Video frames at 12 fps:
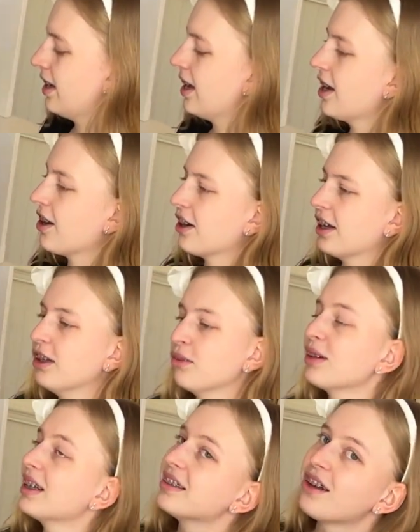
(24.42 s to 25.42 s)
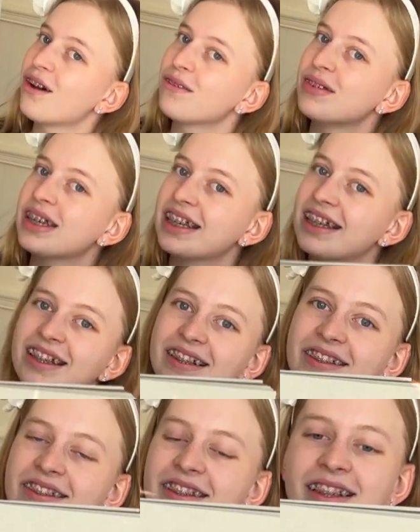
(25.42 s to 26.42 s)
Here it is when it's all
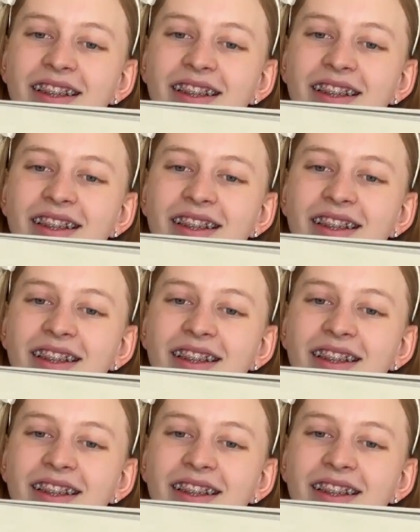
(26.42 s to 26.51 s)
finished.